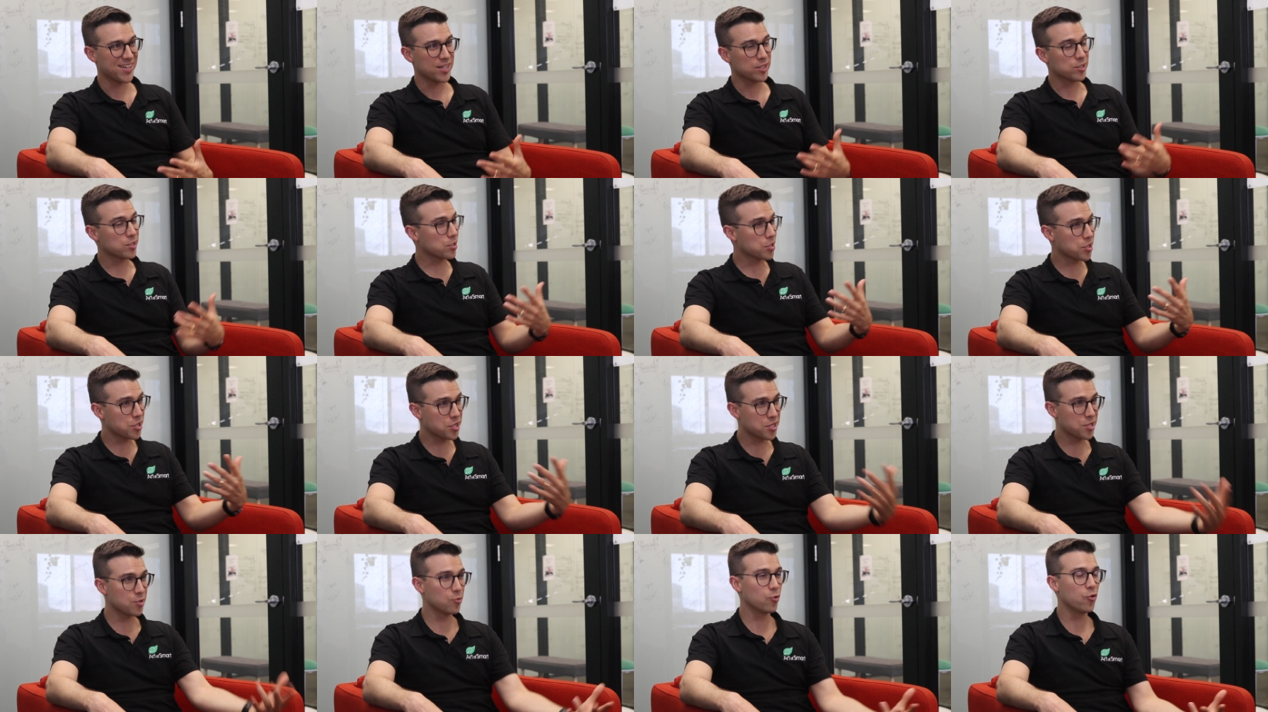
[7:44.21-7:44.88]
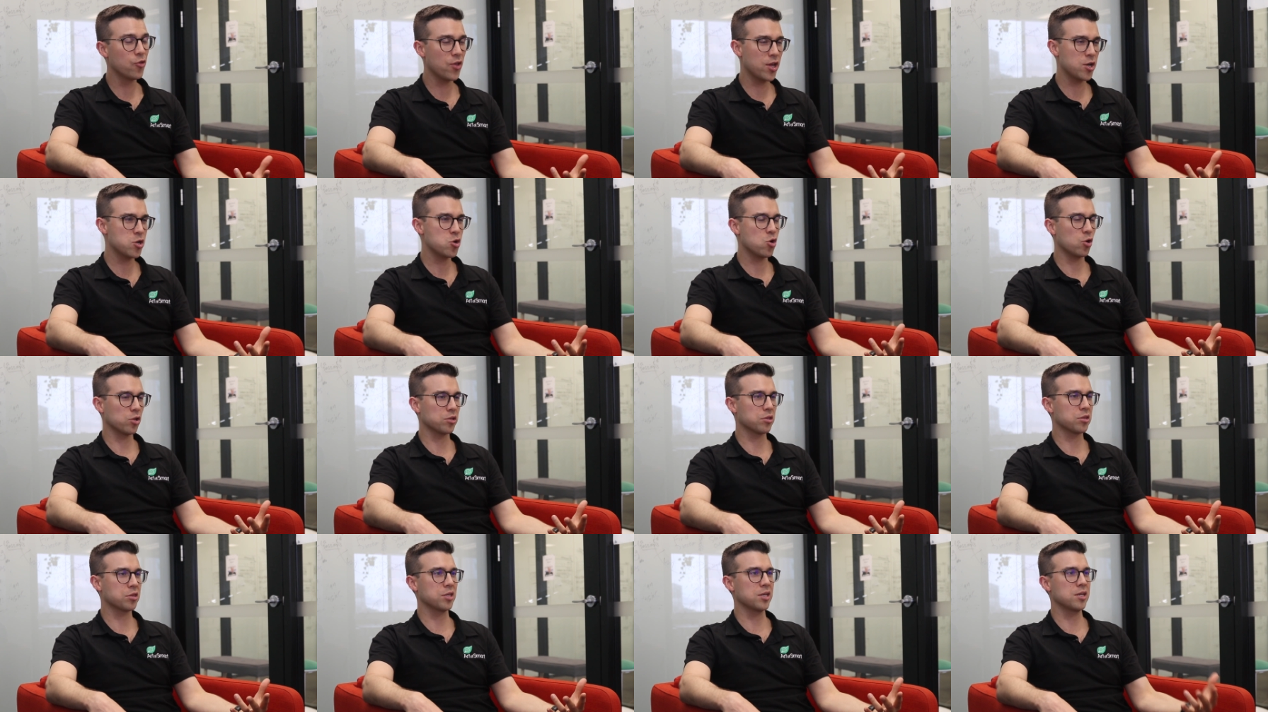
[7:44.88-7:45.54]
to still then
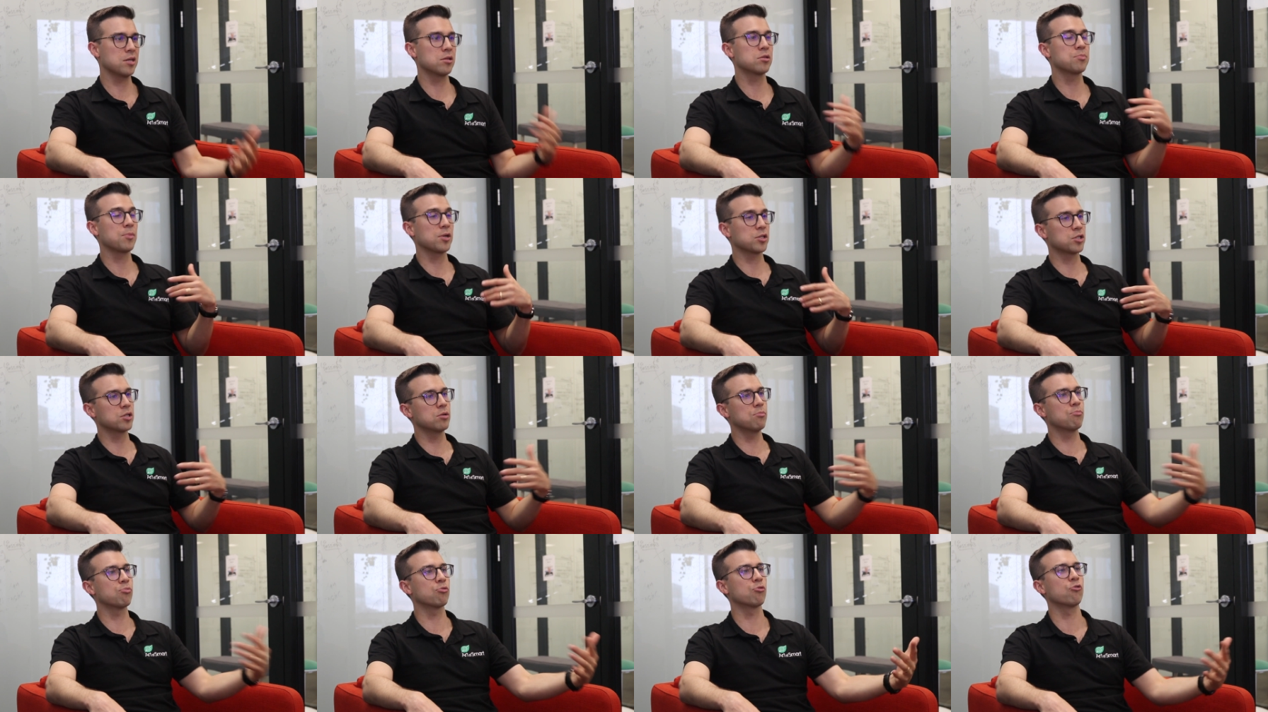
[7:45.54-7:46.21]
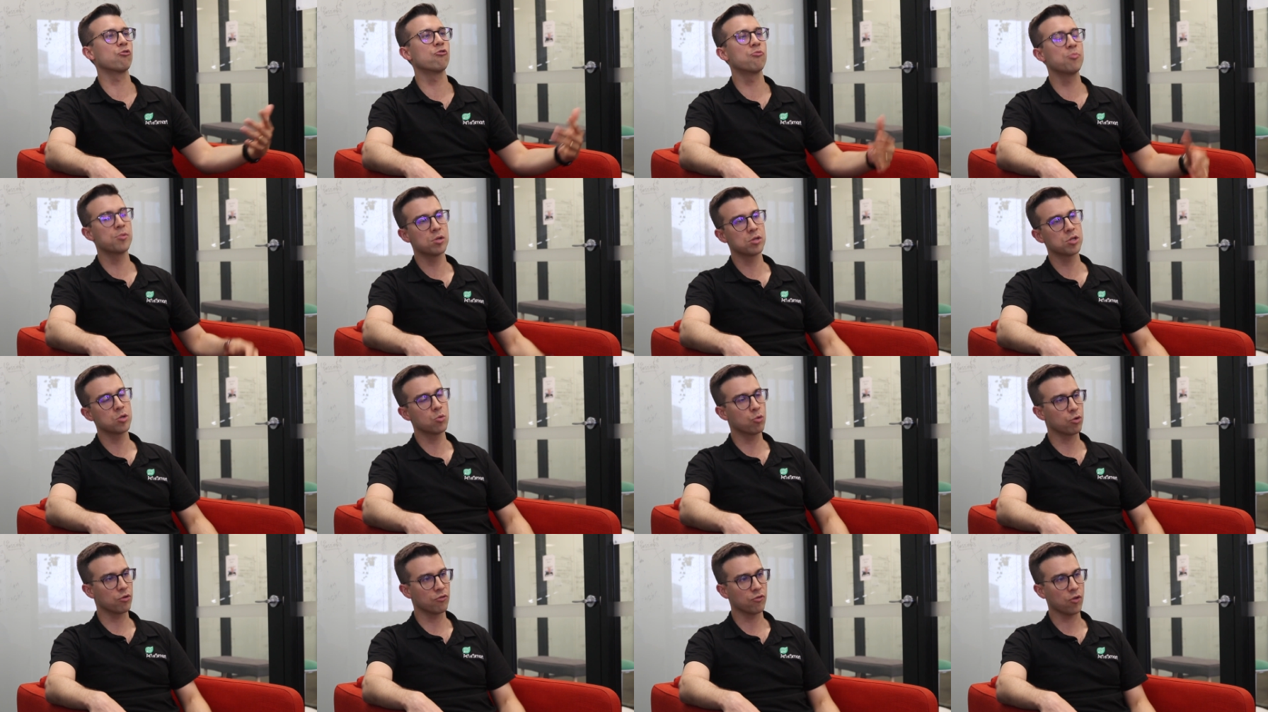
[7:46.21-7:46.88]
not see as much improvement as
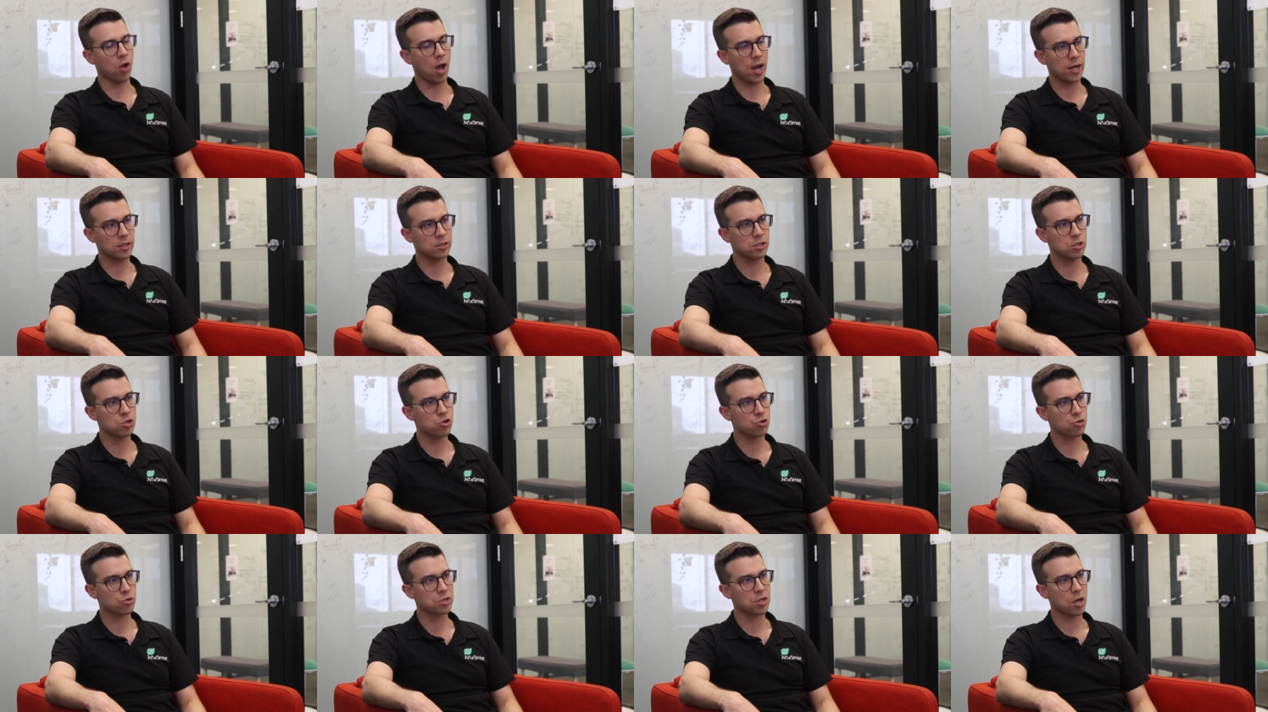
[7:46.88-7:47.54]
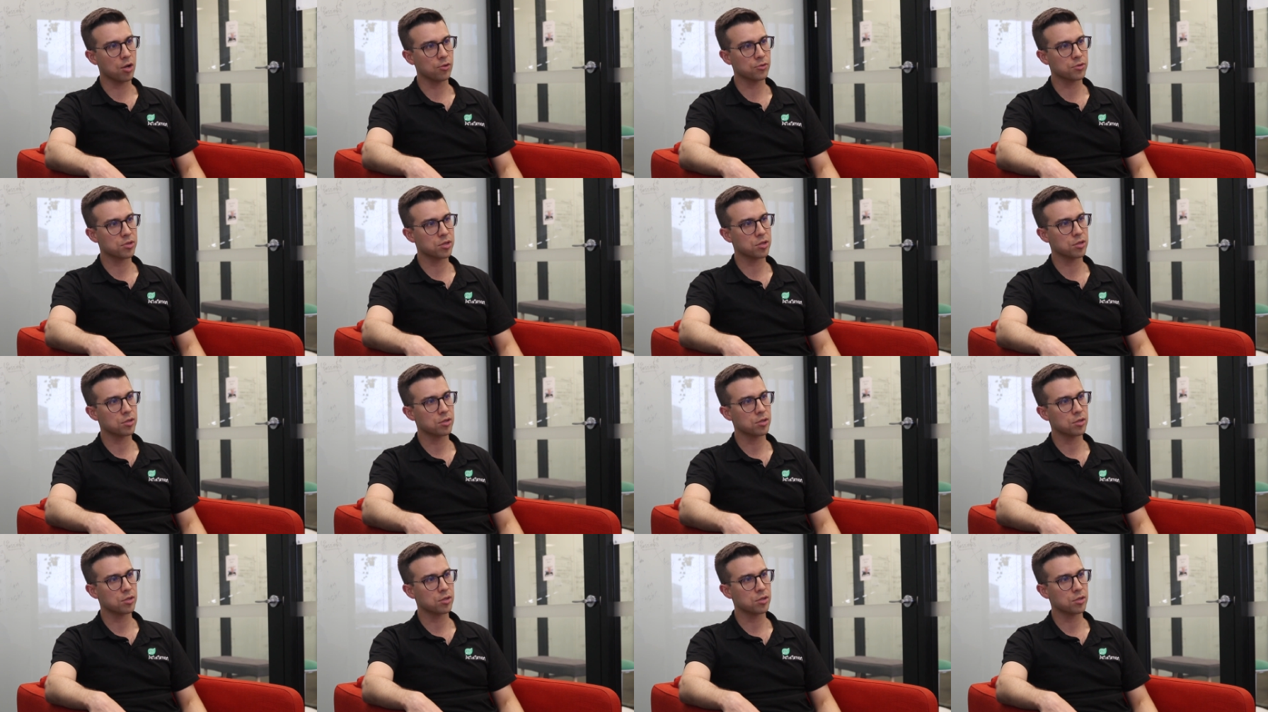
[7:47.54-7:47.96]
you would have liked in your results?